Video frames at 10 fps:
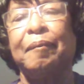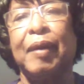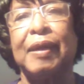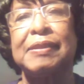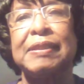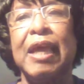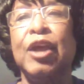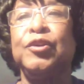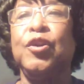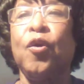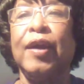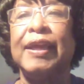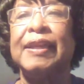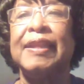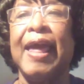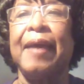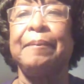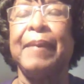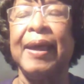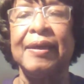of months, knowing
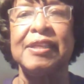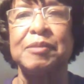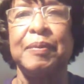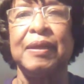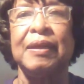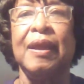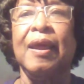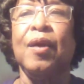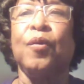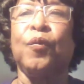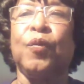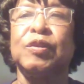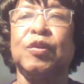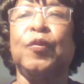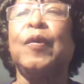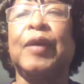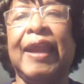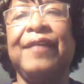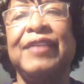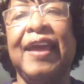that my husband we were
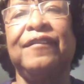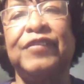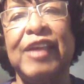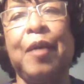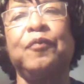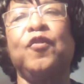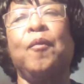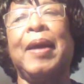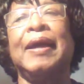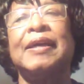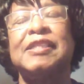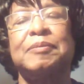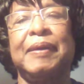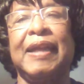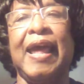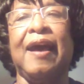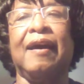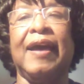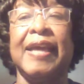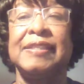going to have help for my husband
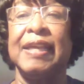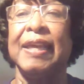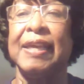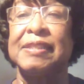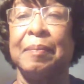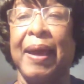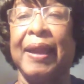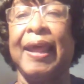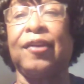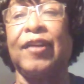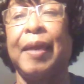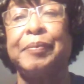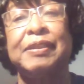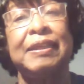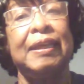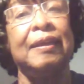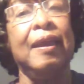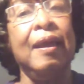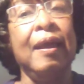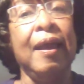as he is a bilateral amputee
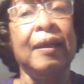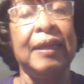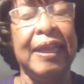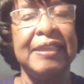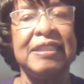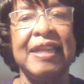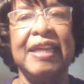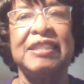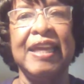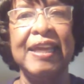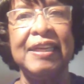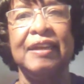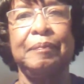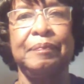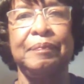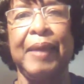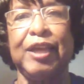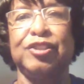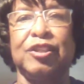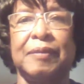and an end-stage kidney
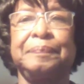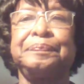patient.